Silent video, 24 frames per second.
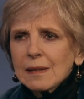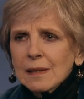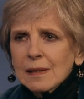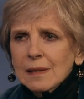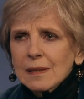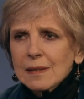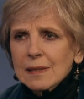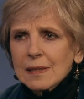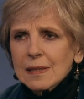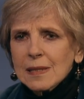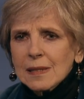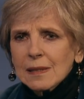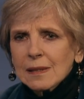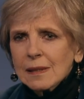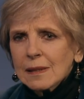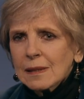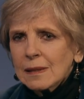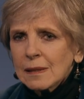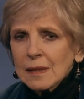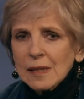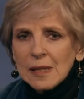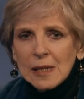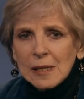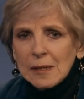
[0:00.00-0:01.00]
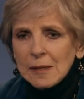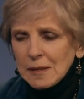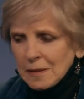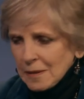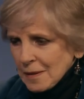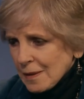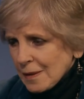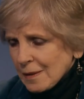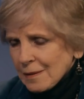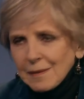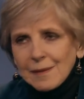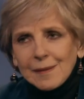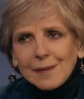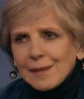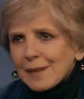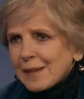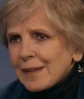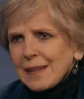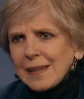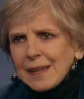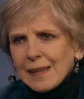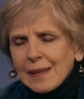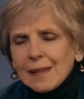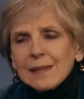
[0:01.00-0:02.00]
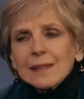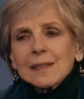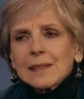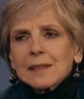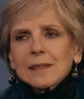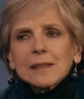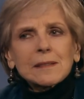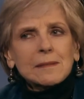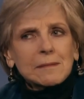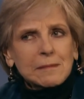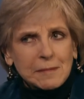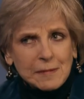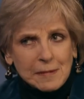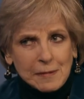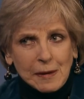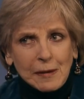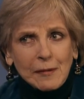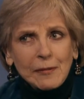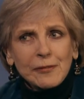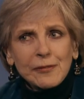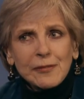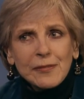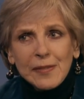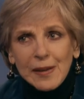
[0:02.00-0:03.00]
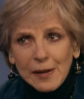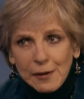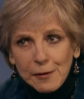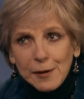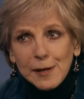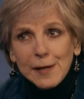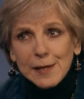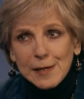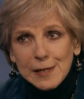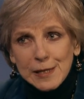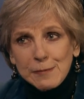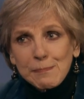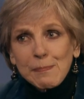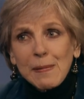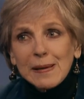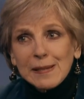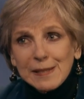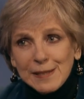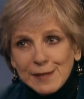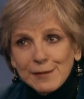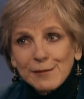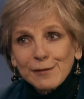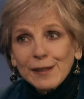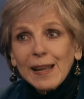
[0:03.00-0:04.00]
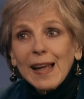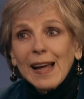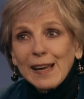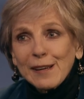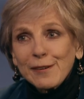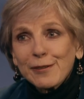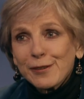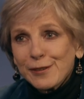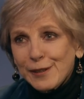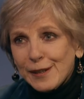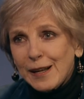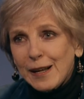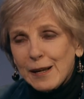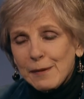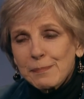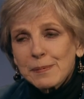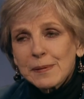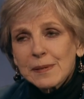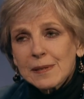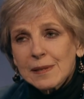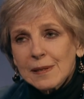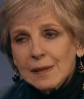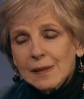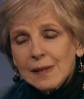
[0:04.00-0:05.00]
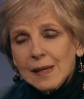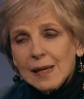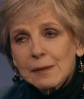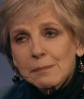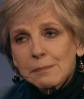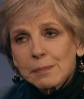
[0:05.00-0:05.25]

It's uh, it's a very expensive life up until that